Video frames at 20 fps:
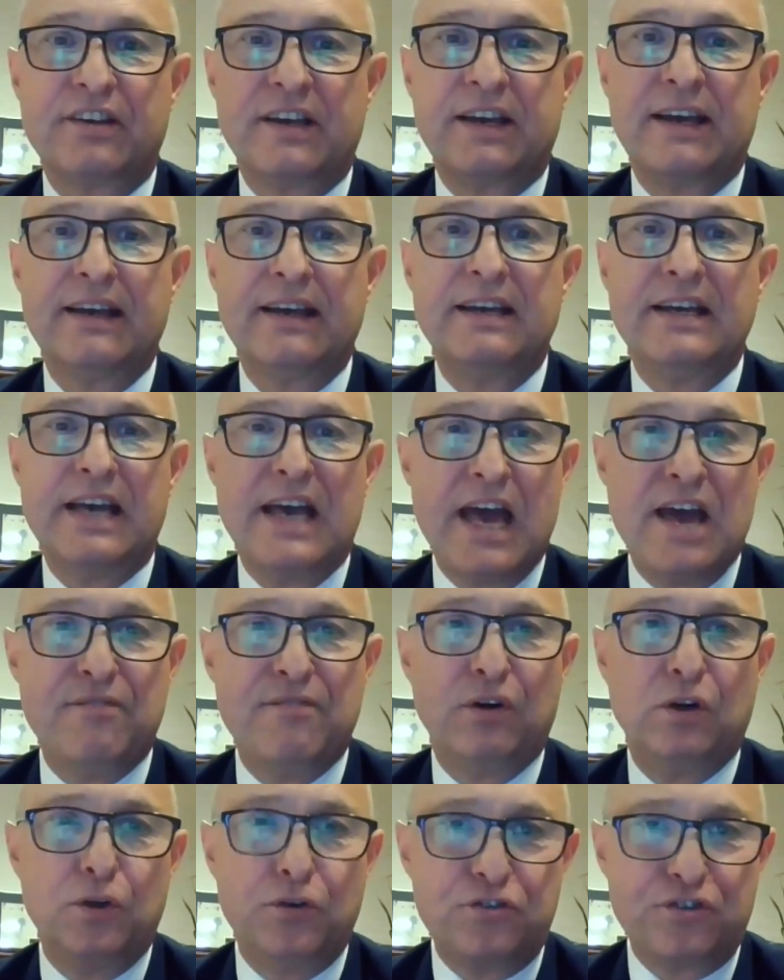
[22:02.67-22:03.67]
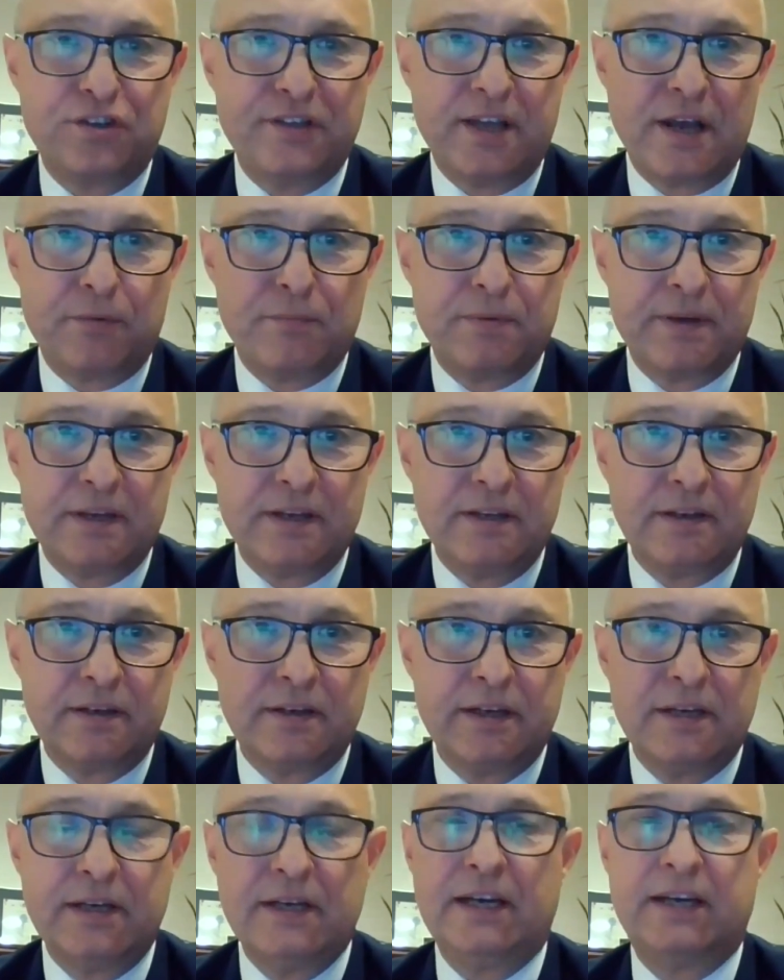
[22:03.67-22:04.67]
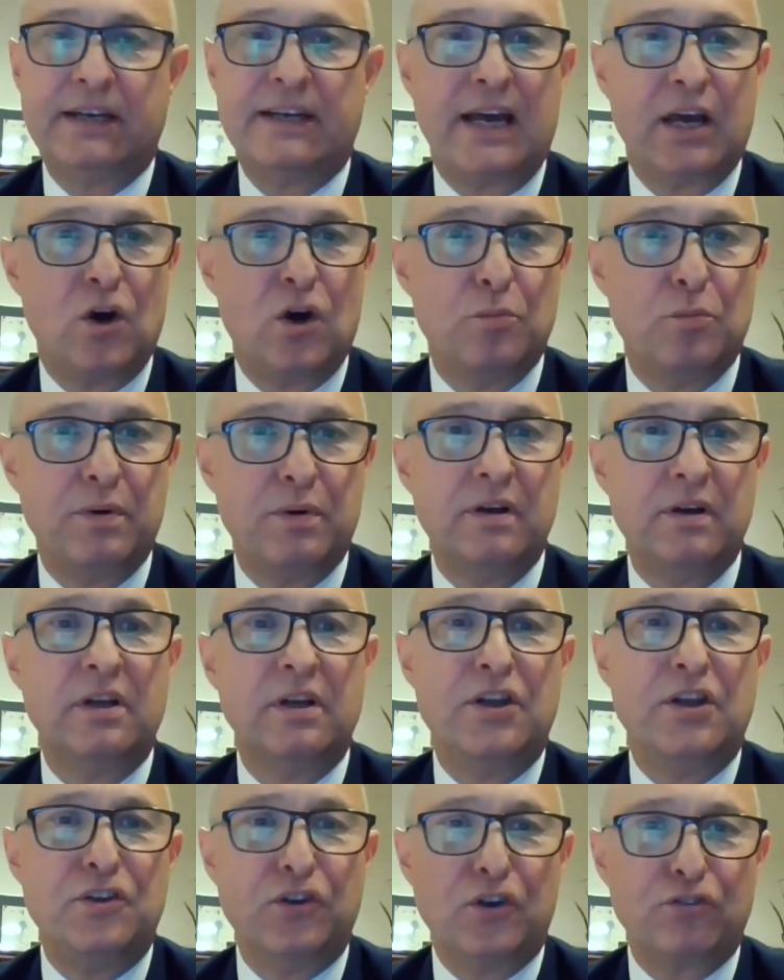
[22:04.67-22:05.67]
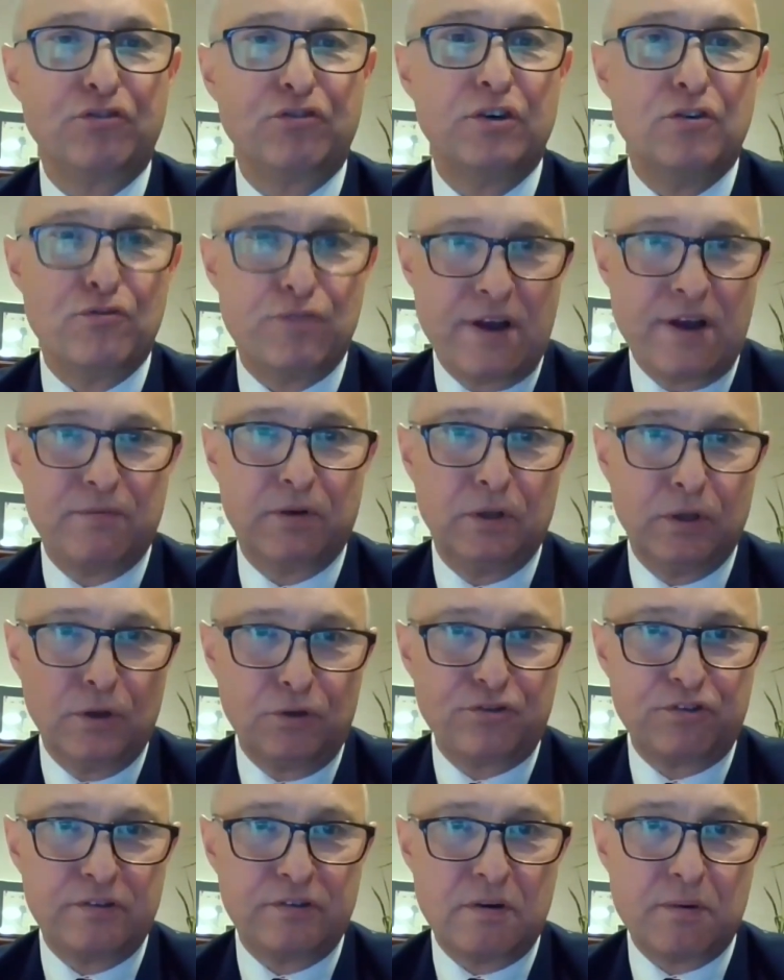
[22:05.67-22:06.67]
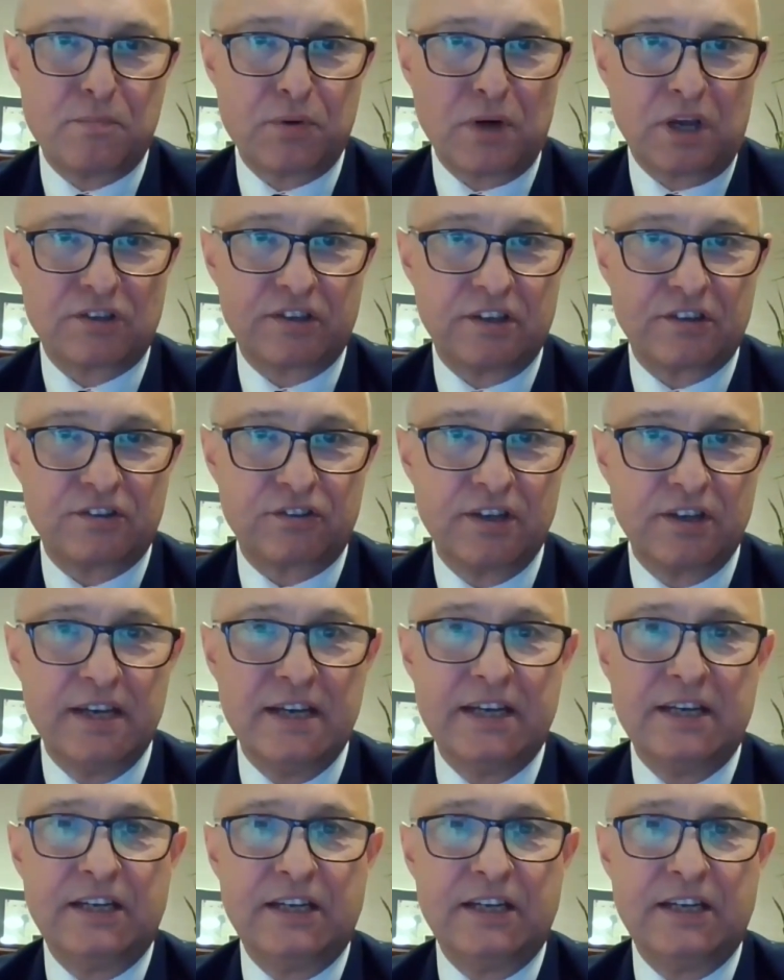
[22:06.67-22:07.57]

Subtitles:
is a evolutionary, and I hope not revolutionary, process.